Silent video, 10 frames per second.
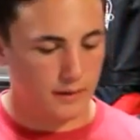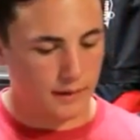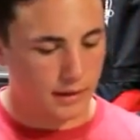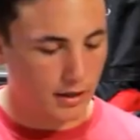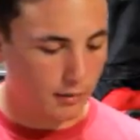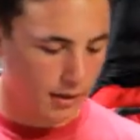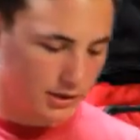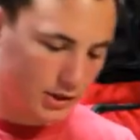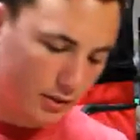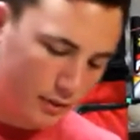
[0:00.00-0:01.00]
The gear
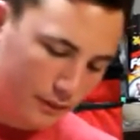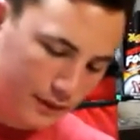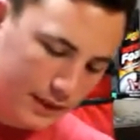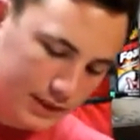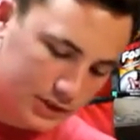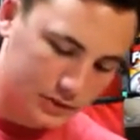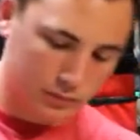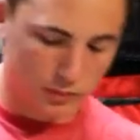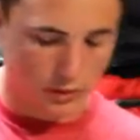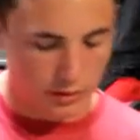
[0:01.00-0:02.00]
ratio on this
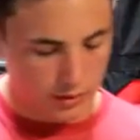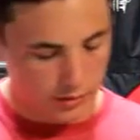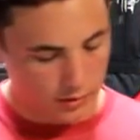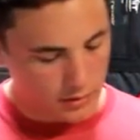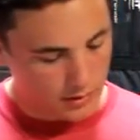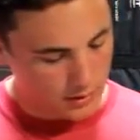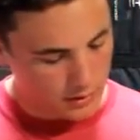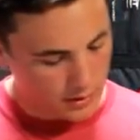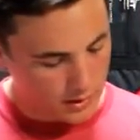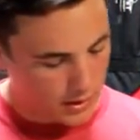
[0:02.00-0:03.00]
one
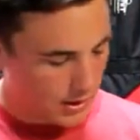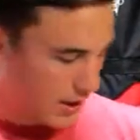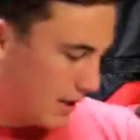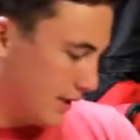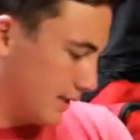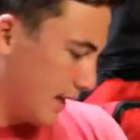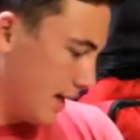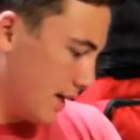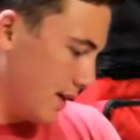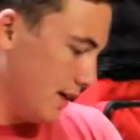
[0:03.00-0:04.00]
is
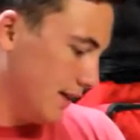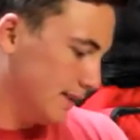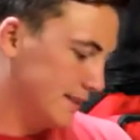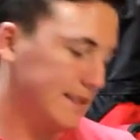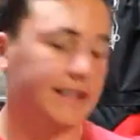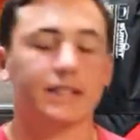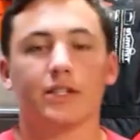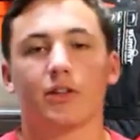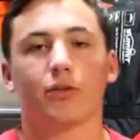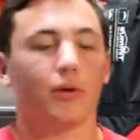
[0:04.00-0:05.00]
a 6
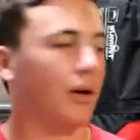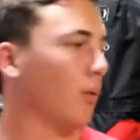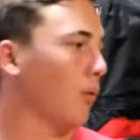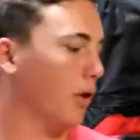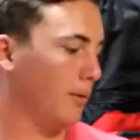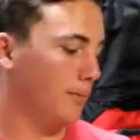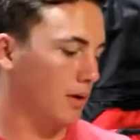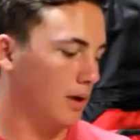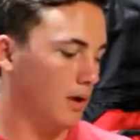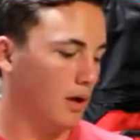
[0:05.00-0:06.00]
to 3 to 1.
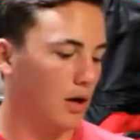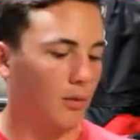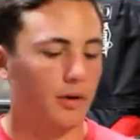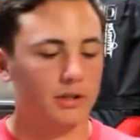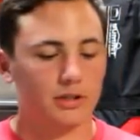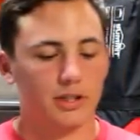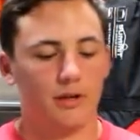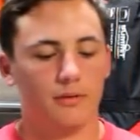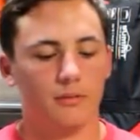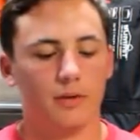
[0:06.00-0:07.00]
We
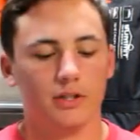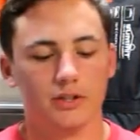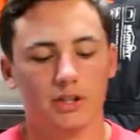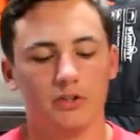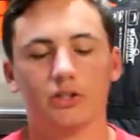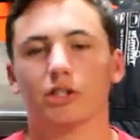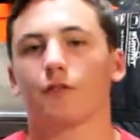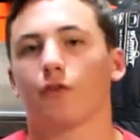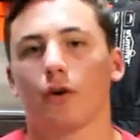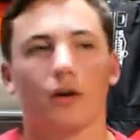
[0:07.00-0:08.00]
usually use this
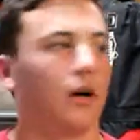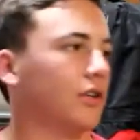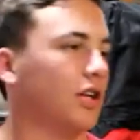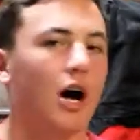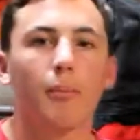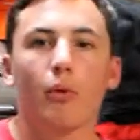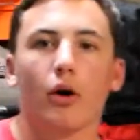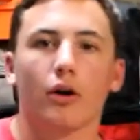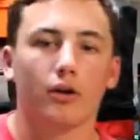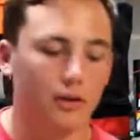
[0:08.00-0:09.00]
for a top
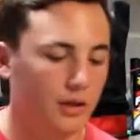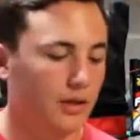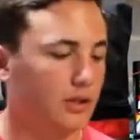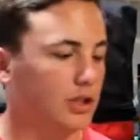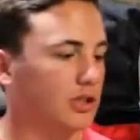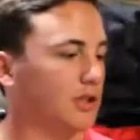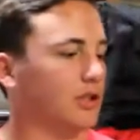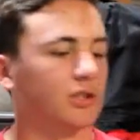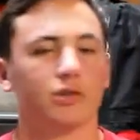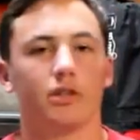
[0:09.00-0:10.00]
water. It's
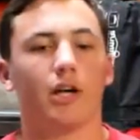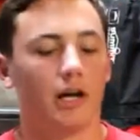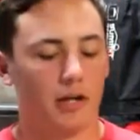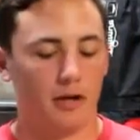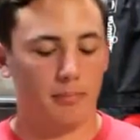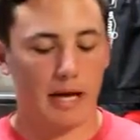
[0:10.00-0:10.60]
just got good